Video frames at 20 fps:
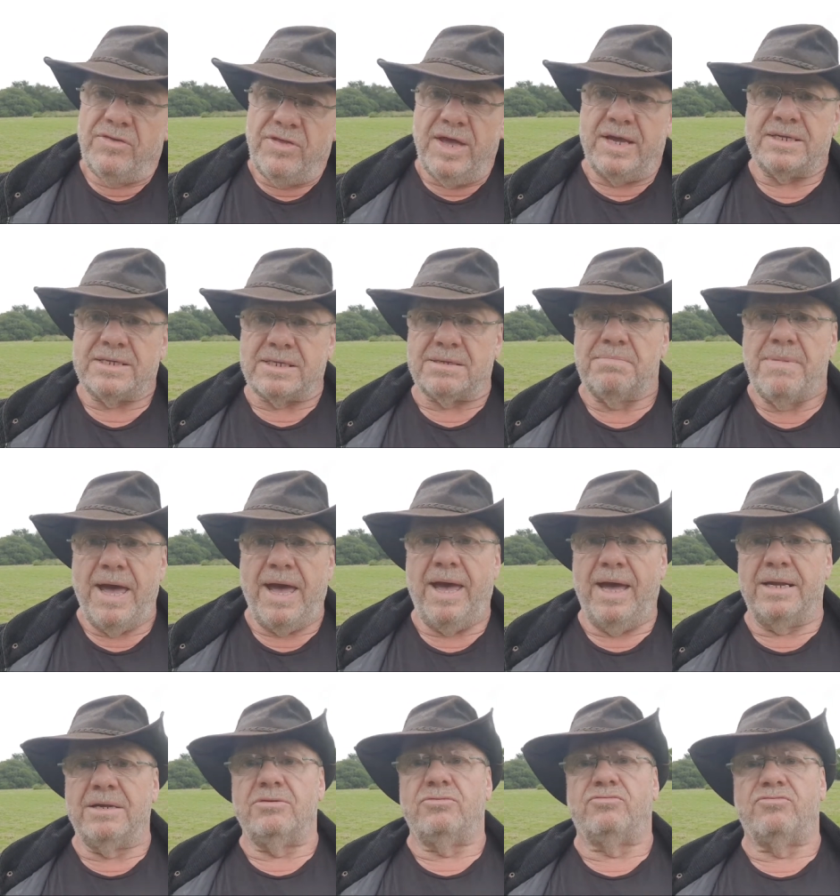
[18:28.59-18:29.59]
This
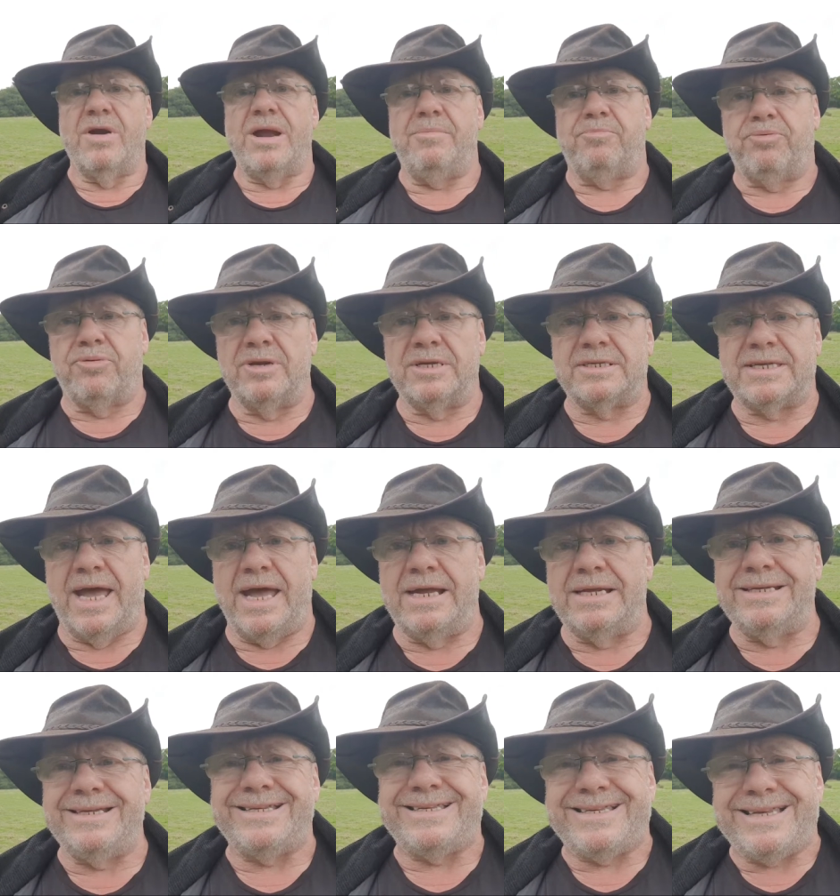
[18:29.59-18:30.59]
man
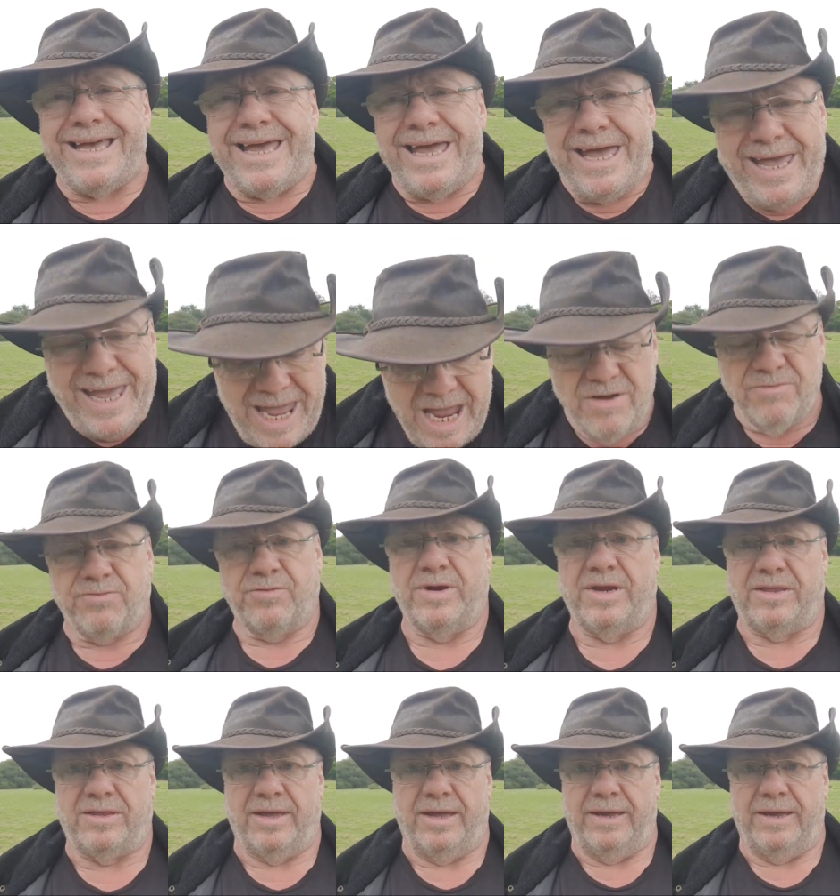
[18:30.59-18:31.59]
represents
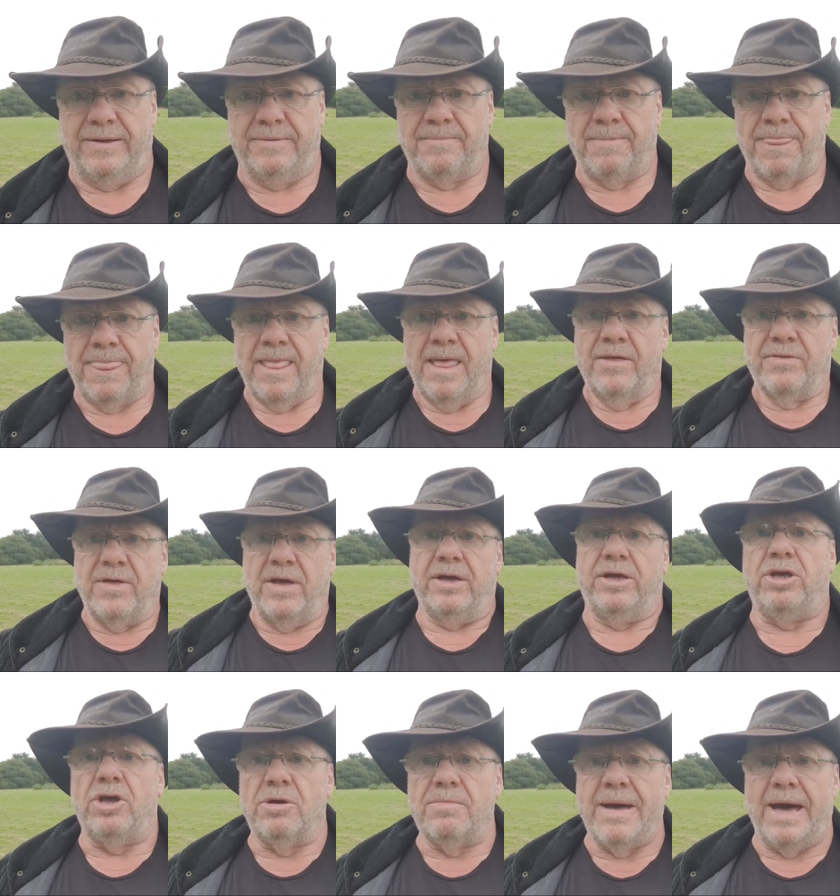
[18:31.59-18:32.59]
everything
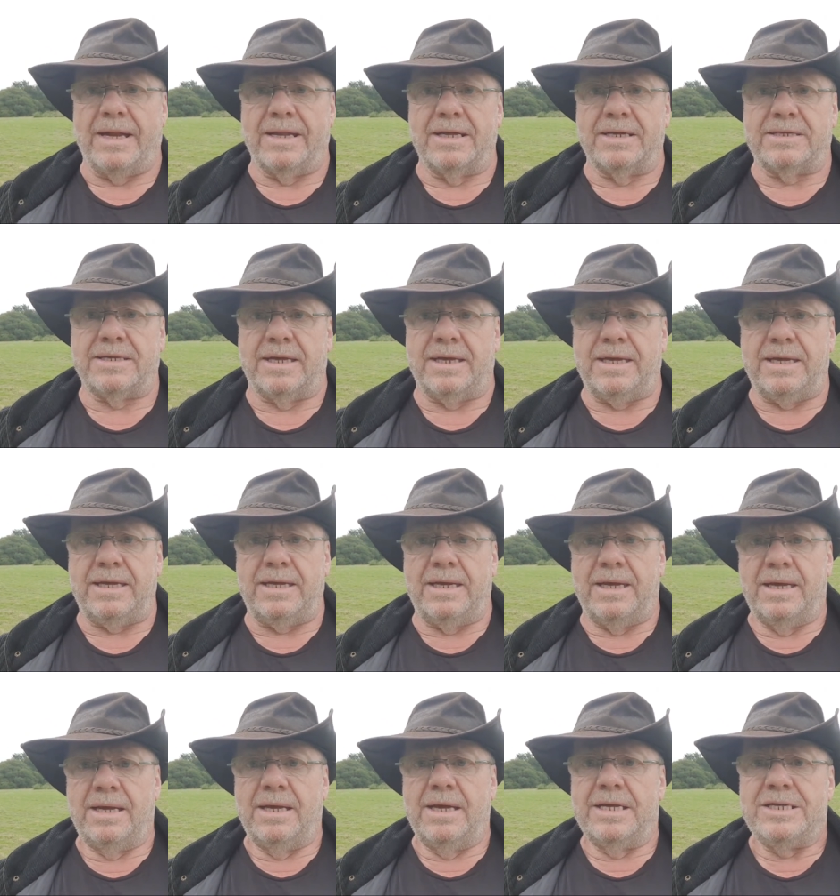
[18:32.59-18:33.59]
that
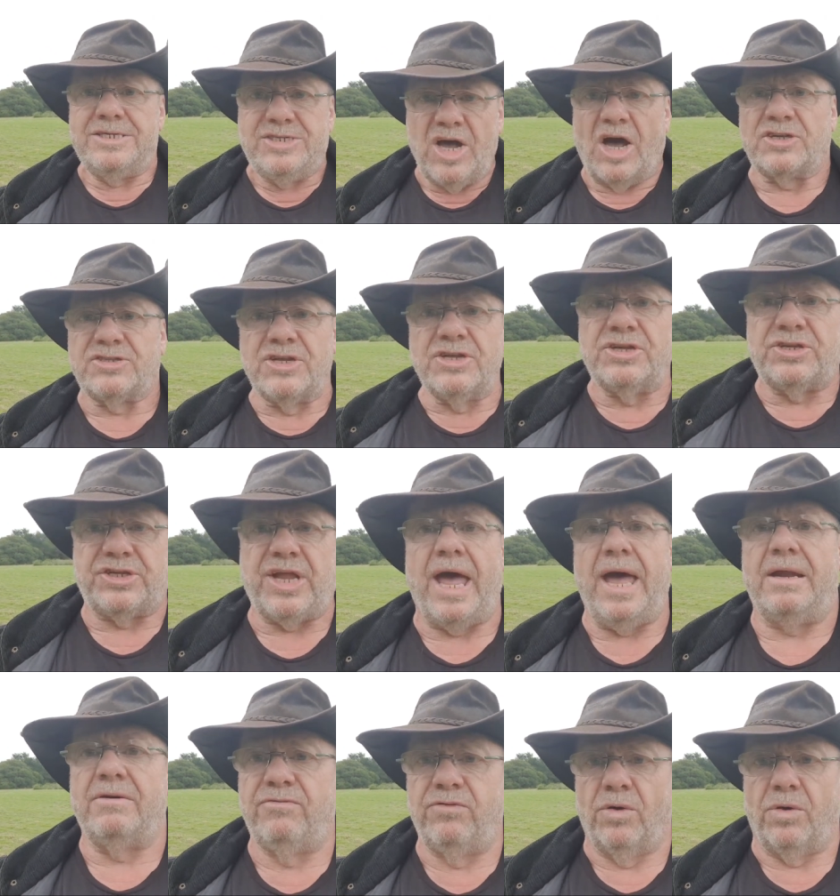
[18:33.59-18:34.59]
humanity doesn't
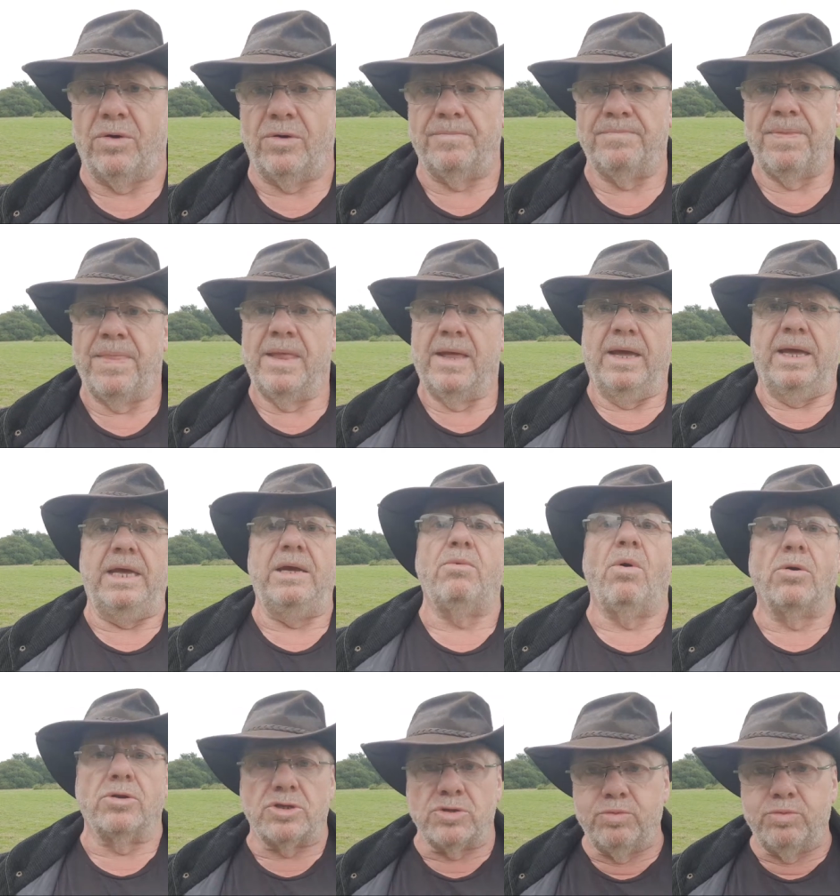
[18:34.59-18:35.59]
stand for. He
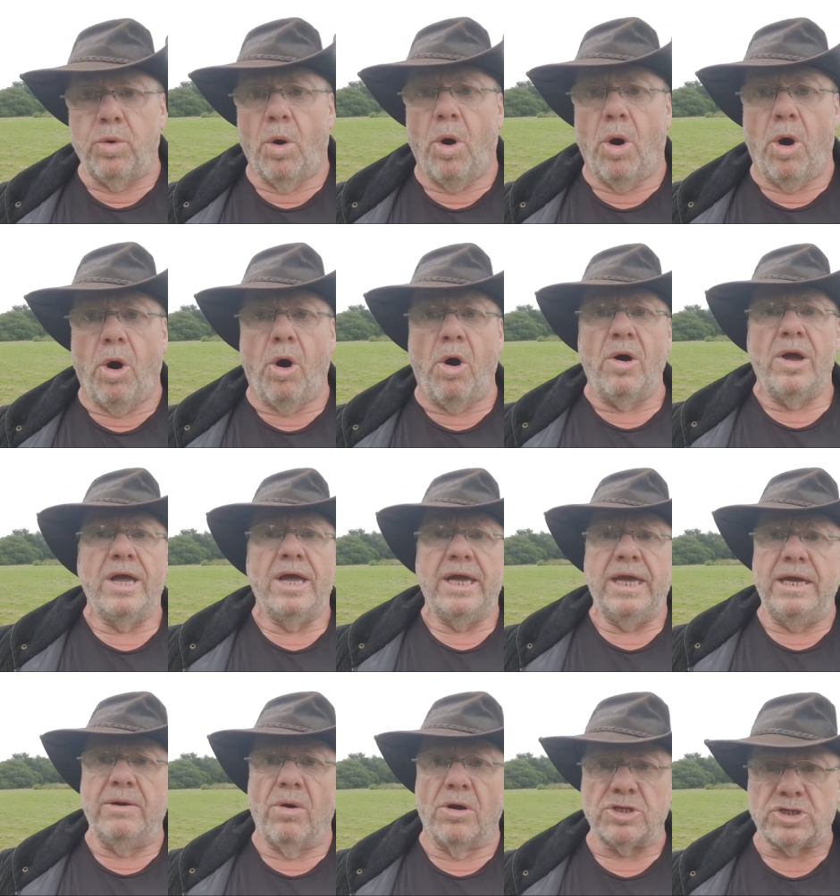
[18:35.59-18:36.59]
wants war,
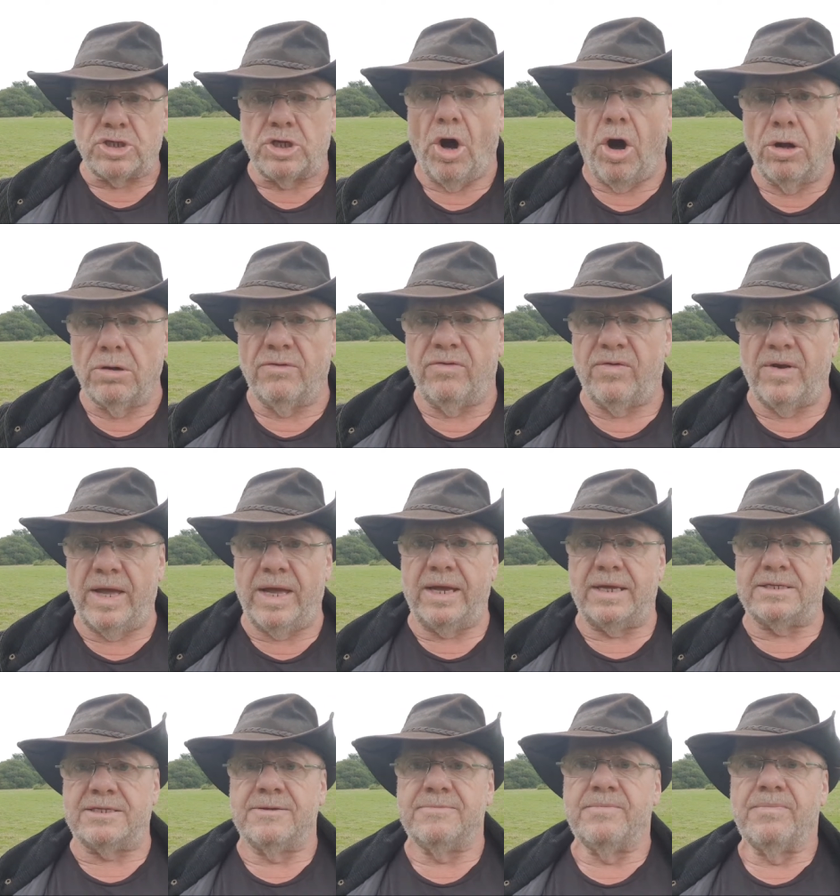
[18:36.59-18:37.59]
he wants
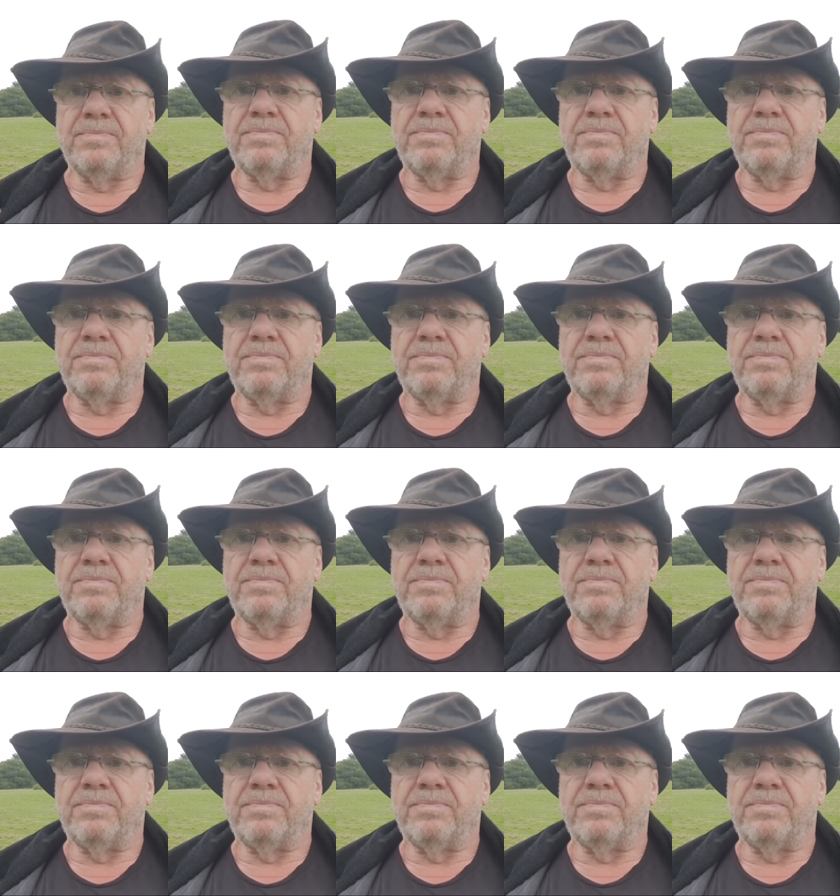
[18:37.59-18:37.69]
conflict,